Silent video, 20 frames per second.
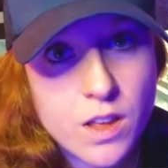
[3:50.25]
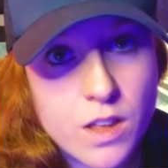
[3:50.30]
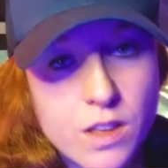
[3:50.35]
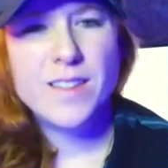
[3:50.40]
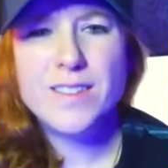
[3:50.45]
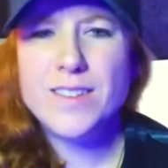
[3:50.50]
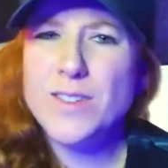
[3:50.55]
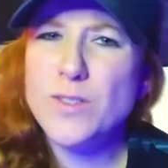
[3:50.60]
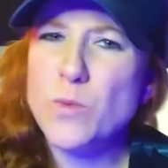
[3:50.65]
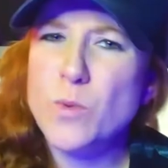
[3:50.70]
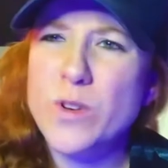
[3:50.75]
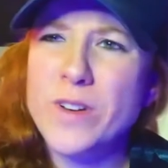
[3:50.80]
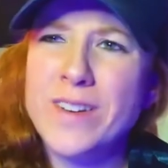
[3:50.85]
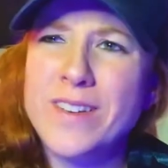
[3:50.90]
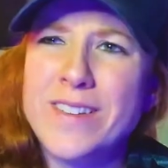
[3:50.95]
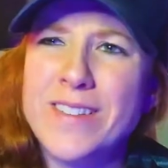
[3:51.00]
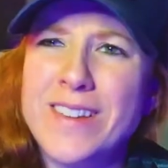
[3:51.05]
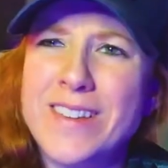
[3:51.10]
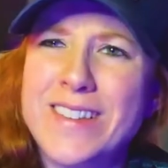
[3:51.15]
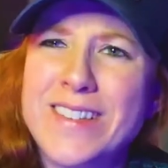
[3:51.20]
This is
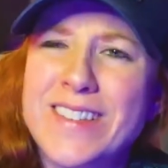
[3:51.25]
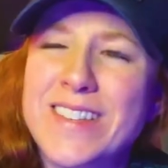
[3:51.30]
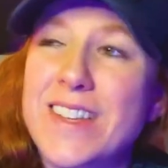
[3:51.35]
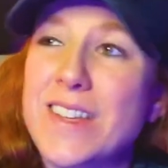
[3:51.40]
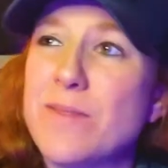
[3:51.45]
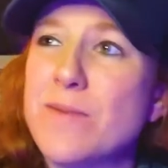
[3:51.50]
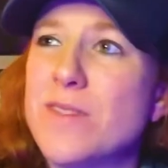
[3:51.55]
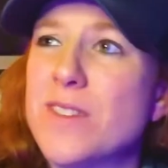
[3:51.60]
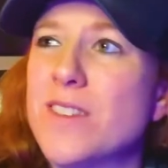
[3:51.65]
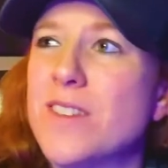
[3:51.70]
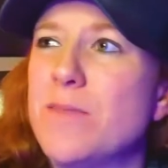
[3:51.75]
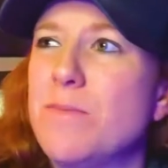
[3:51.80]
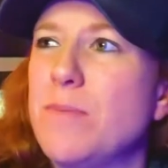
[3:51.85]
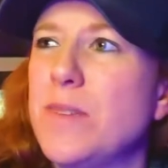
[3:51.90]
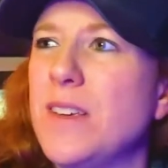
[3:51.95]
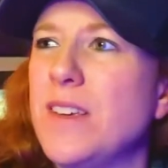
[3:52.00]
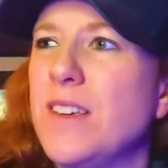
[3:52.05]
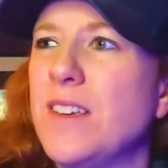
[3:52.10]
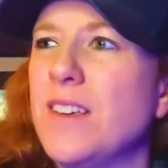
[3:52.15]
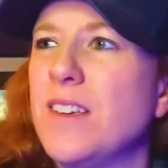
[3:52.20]
one that seems to
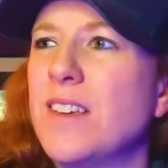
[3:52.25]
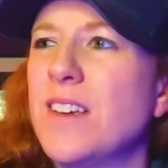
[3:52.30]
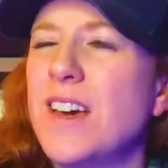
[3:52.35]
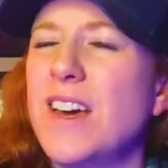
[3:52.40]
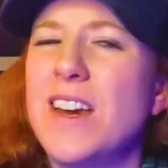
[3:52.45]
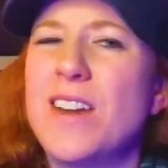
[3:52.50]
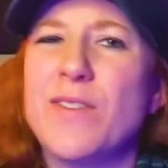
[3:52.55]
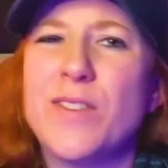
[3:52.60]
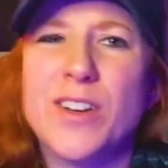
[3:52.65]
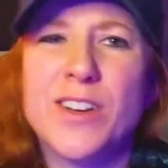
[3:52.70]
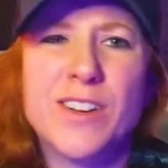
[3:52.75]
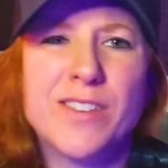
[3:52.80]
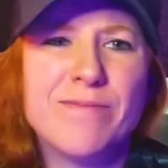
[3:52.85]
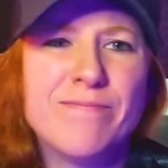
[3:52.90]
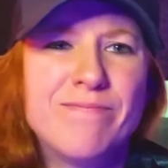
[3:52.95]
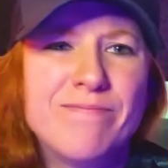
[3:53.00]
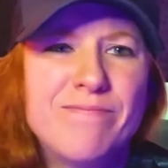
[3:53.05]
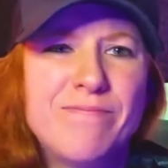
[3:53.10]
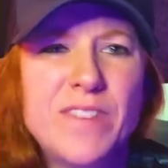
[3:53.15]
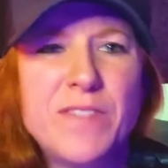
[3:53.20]
be kind of a
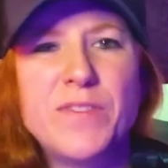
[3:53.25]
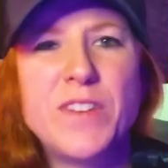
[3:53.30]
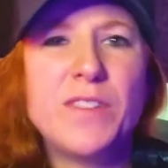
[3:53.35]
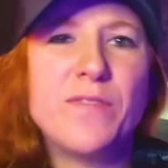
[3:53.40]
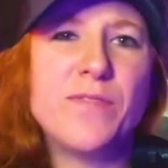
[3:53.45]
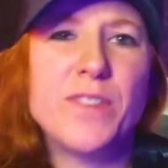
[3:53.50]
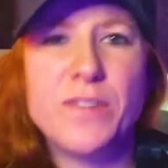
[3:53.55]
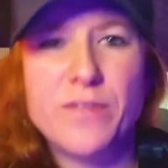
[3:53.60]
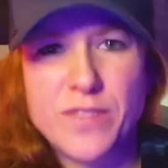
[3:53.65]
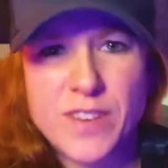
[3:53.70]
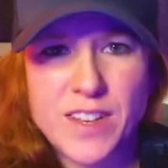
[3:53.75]
50-50.